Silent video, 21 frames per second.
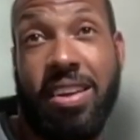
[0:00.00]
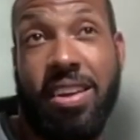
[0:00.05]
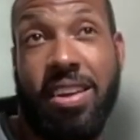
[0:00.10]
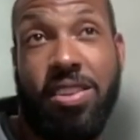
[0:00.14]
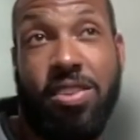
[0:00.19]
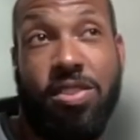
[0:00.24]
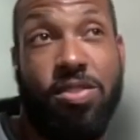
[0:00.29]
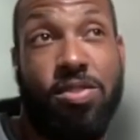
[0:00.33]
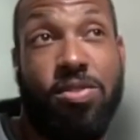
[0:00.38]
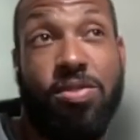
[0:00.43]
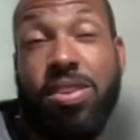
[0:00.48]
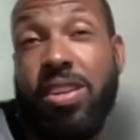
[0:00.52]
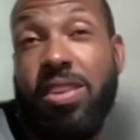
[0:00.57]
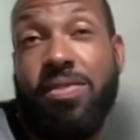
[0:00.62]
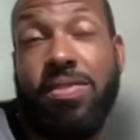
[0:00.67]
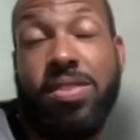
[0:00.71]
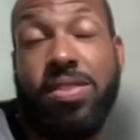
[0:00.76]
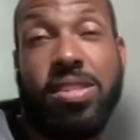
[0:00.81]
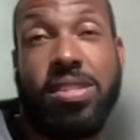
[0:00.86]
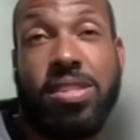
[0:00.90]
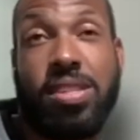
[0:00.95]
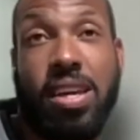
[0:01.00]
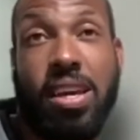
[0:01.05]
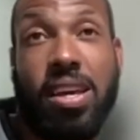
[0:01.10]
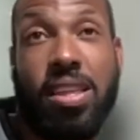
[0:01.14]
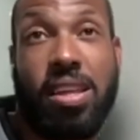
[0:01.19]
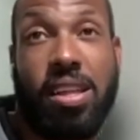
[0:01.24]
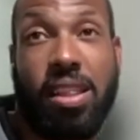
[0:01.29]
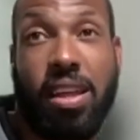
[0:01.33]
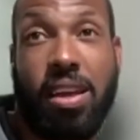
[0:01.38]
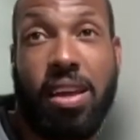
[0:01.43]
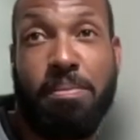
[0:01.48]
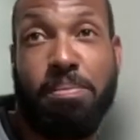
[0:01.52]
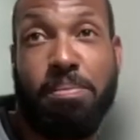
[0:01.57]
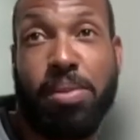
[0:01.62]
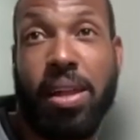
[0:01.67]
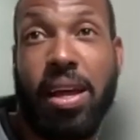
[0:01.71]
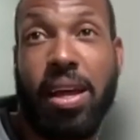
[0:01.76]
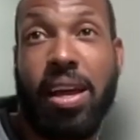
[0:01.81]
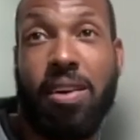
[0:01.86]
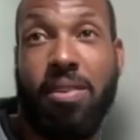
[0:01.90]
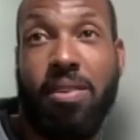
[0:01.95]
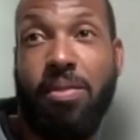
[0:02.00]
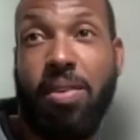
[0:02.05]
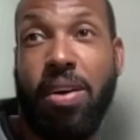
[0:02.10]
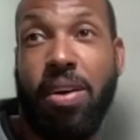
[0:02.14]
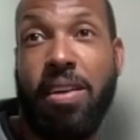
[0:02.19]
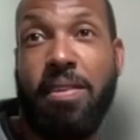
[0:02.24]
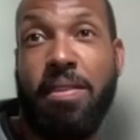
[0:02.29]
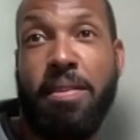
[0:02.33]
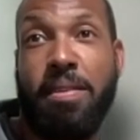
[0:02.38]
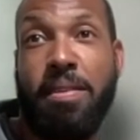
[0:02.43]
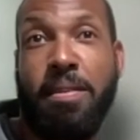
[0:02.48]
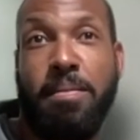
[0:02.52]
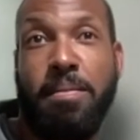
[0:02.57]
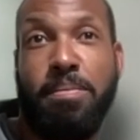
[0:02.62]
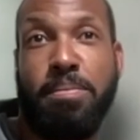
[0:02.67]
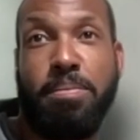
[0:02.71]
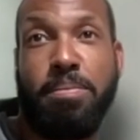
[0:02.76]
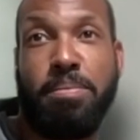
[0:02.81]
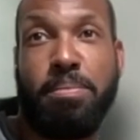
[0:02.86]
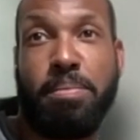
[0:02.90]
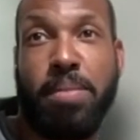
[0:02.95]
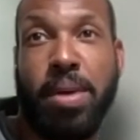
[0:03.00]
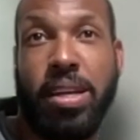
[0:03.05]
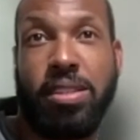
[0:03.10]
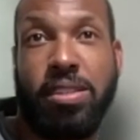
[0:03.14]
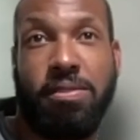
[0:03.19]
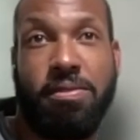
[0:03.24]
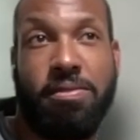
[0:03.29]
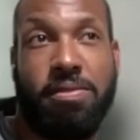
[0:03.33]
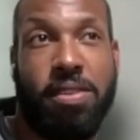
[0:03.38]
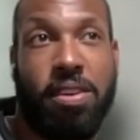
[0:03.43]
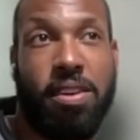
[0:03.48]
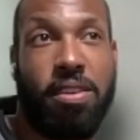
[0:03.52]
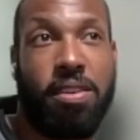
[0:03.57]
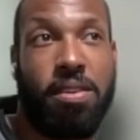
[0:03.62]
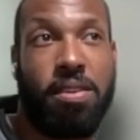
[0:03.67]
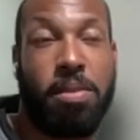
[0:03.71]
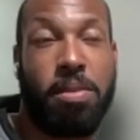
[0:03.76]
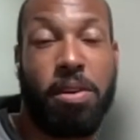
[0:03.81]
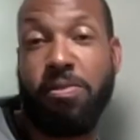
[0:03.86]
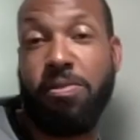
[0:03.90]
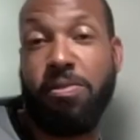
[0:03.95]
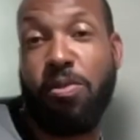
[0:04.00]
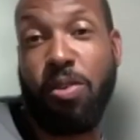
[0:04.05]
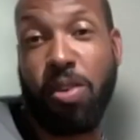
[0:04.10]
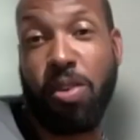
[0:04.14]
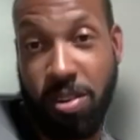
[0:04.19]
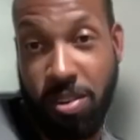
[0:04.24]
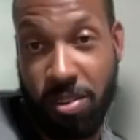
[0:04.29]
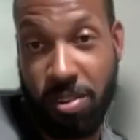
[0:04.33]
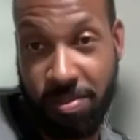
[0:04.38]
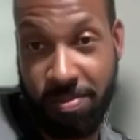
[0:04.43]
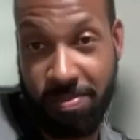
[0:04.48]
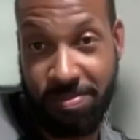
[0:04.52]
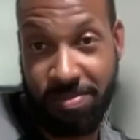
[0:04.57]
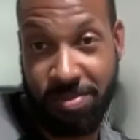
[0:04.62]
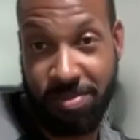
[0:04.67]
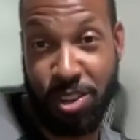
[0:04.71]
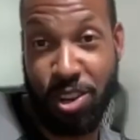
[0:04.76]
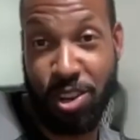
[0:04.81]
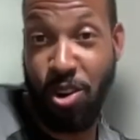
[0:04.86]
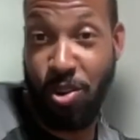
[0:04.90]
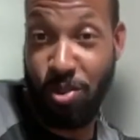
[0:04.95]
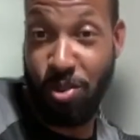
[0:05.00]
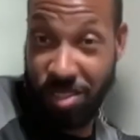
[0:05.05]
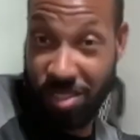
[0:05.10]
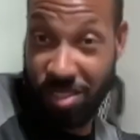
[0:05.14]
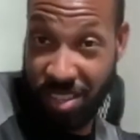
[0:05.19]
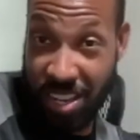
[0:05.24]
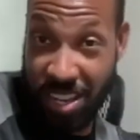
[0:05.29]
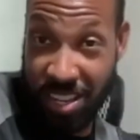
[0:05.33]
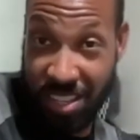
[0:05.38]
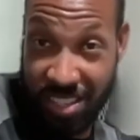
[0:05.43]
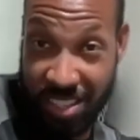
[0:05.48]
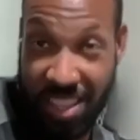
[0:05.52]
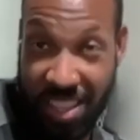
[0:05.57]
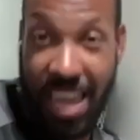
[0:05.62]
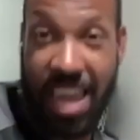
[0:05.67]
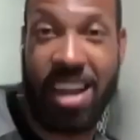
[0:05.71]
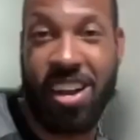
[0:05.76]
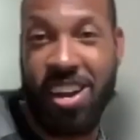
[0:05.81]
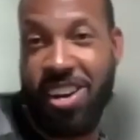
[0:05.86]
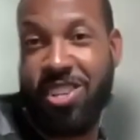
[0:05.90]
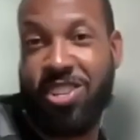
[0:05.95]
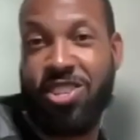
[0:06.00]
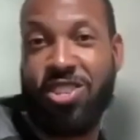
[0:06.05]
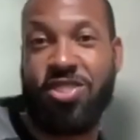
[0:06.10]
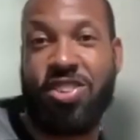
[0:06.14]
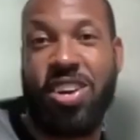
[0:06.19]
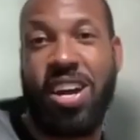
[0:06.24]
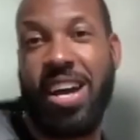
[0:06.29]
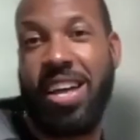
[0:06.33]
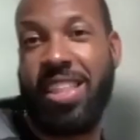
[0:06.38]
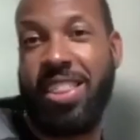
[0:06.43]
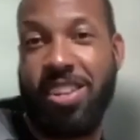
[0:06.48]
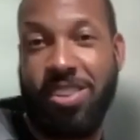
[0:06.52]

you could even say that like black and white makes it very metaphorical. You know, it's that cut and dry.